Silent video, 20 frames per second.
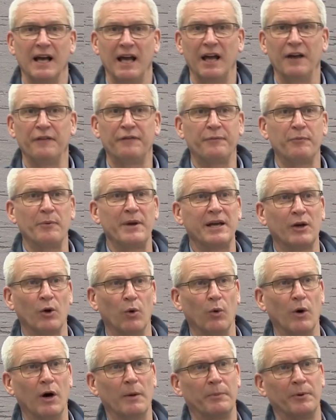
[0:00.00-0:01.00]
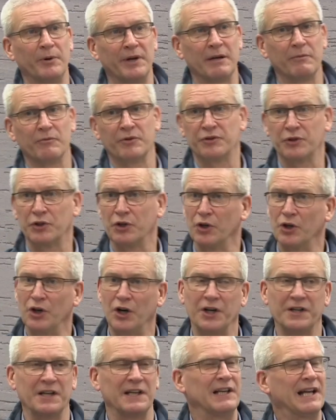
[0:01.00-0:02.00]
If we cooperate with
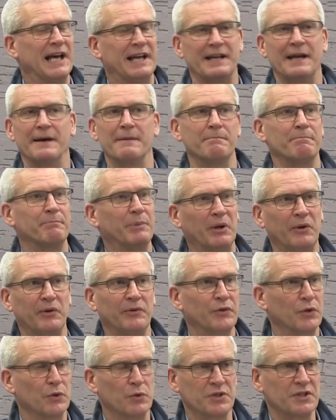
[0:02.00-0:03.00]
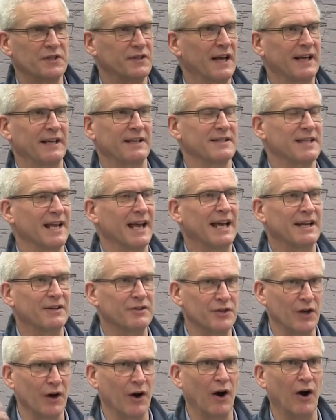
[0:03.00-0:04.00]
God and let Him build those things
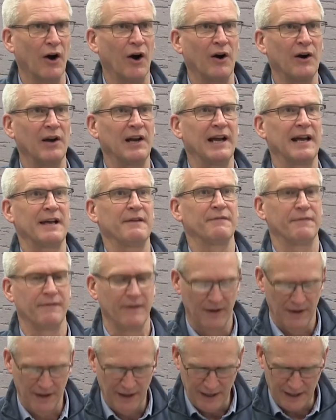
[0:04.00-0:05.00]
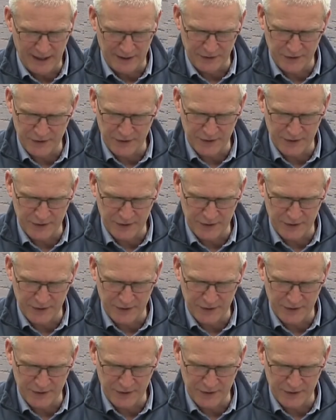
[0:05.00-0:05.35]
into our life and